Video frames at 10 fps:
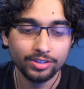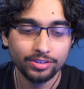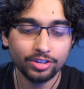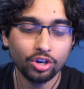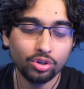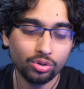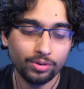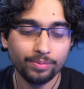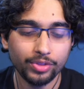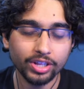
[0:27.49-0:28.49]

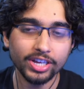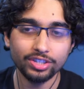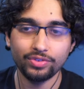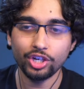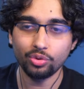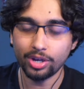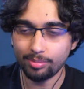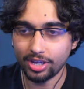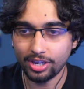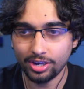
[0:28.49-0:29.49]
So, the last video I
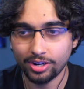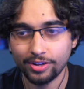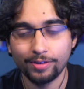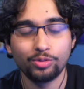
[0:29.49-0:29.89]
made